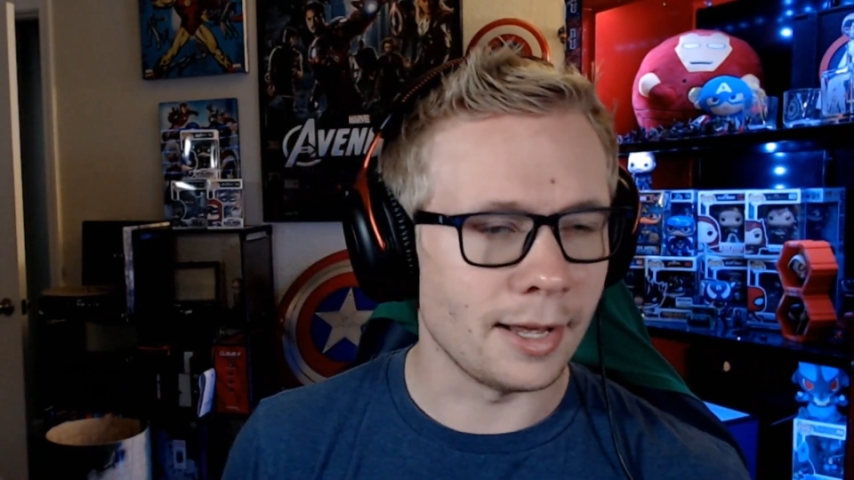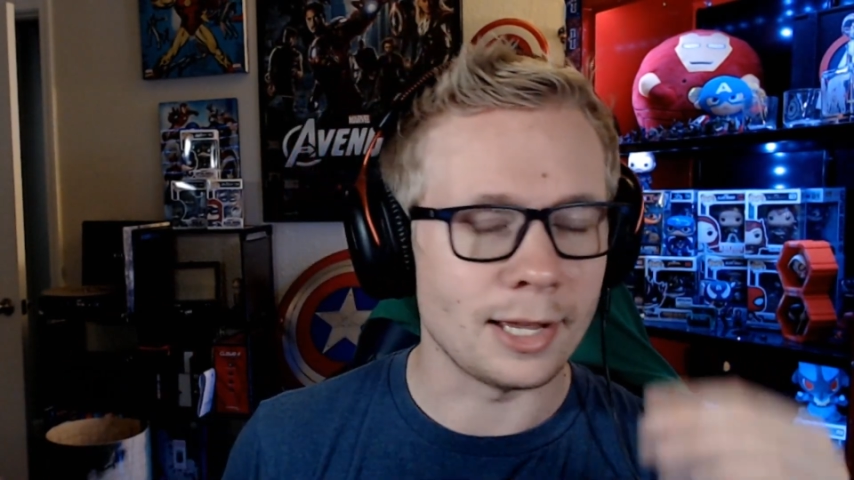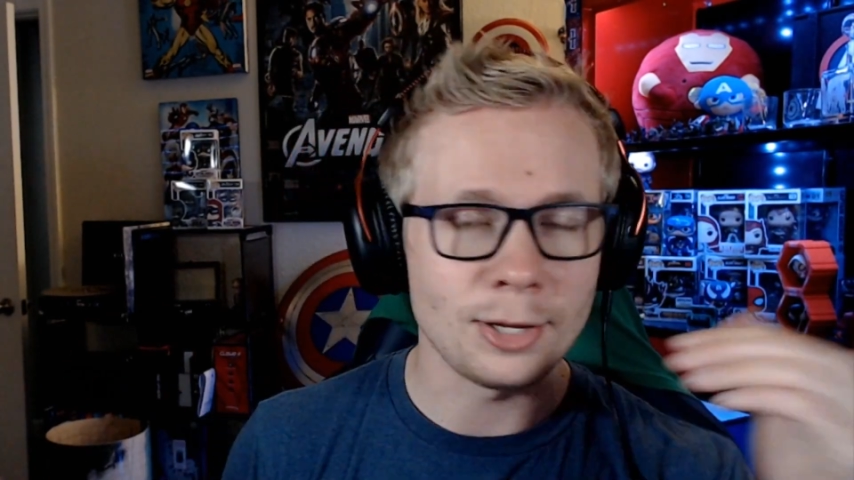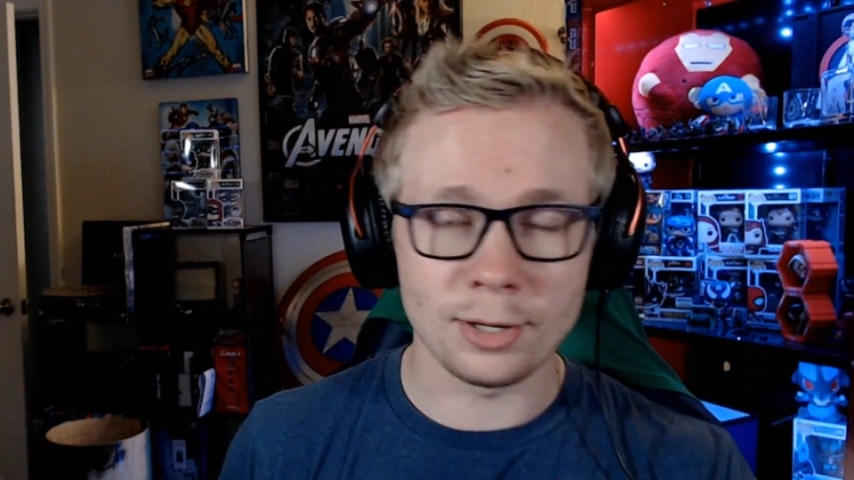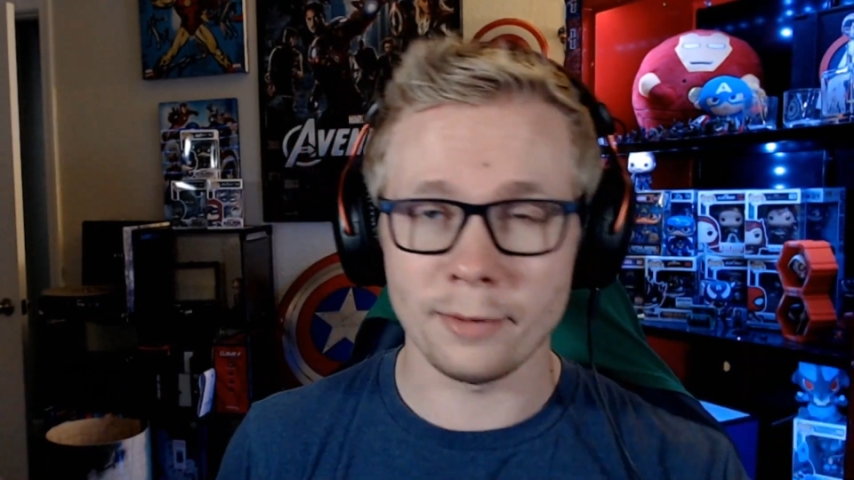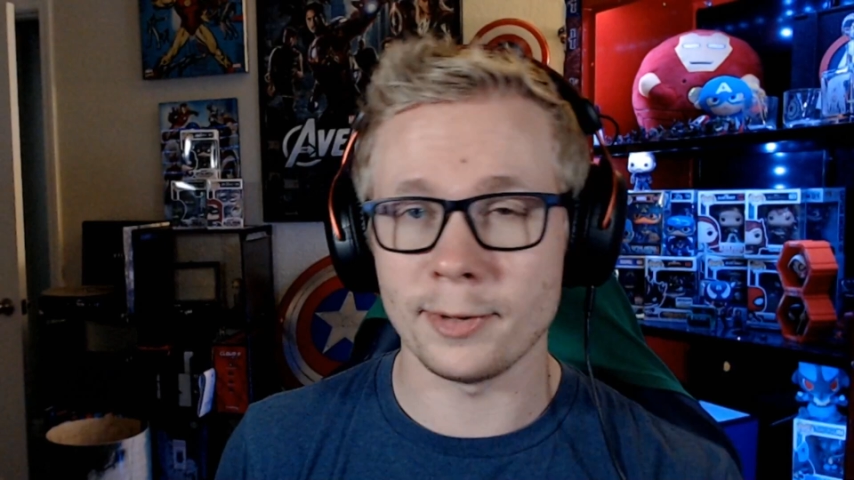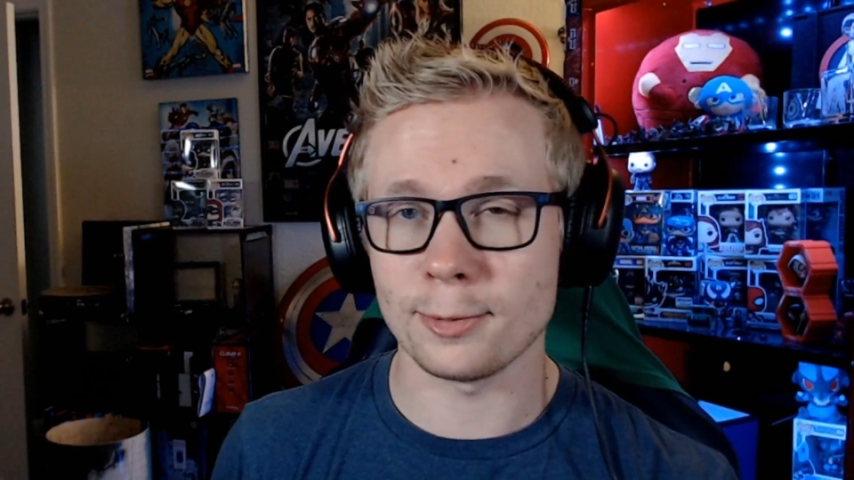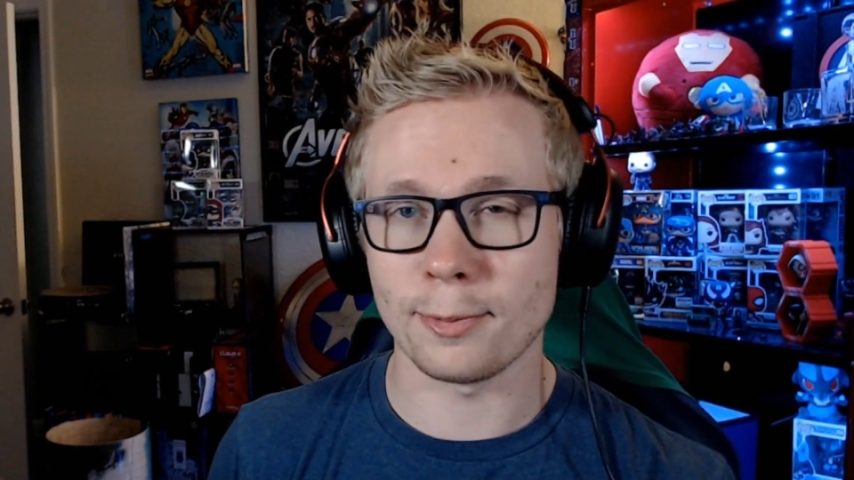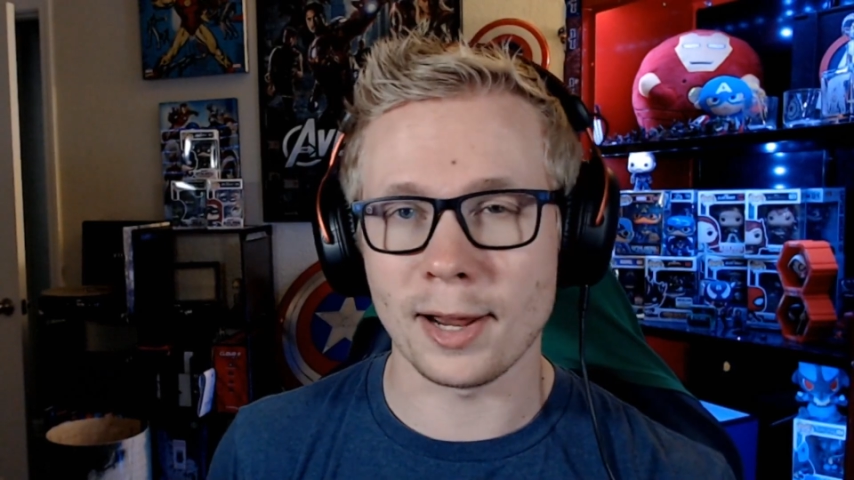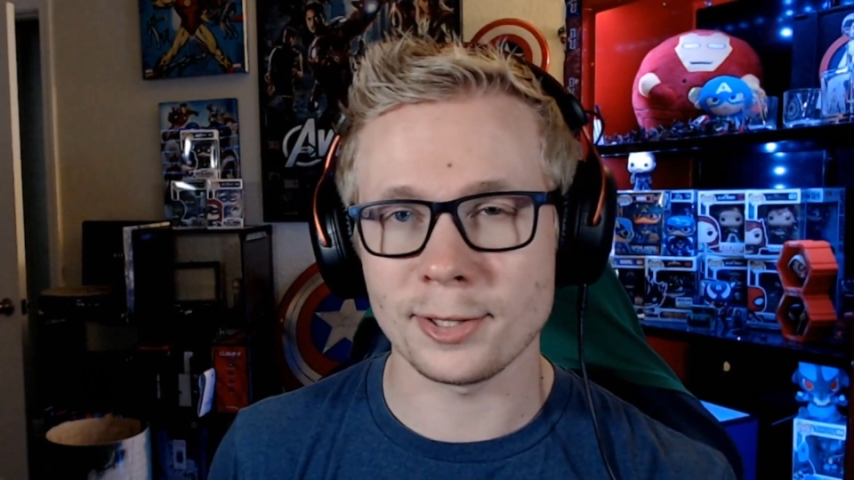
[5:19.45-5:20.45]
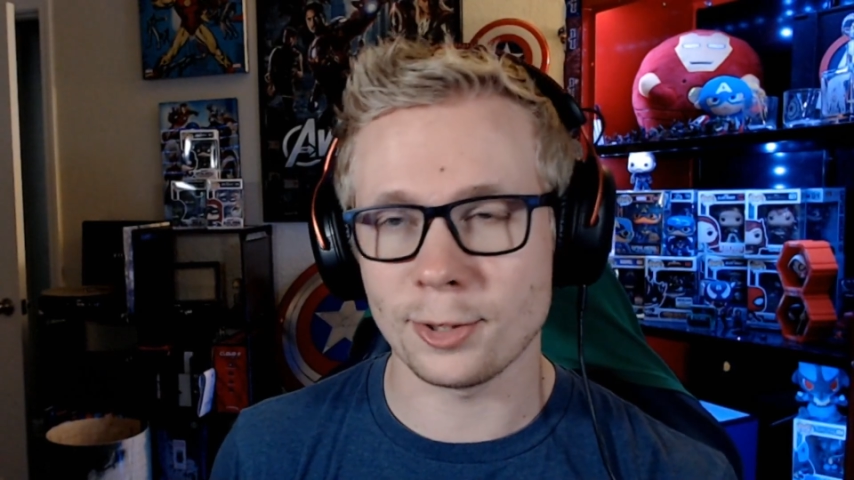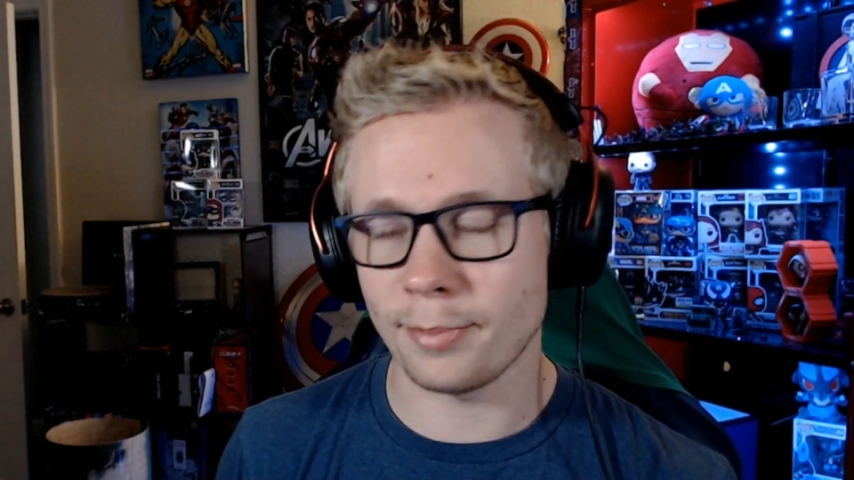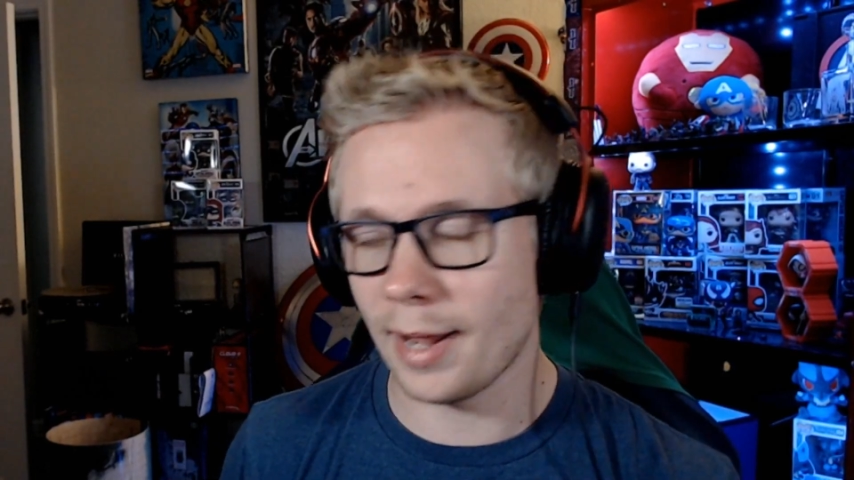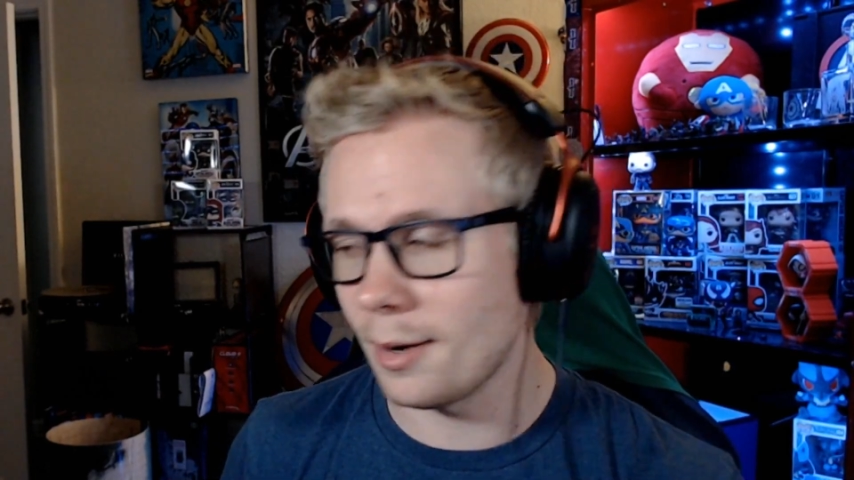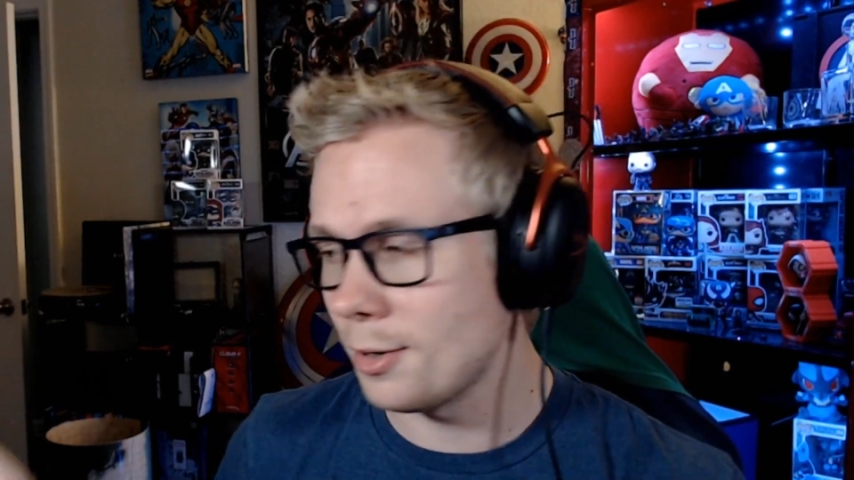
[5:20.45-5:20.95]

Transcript: You know if it's roster bound,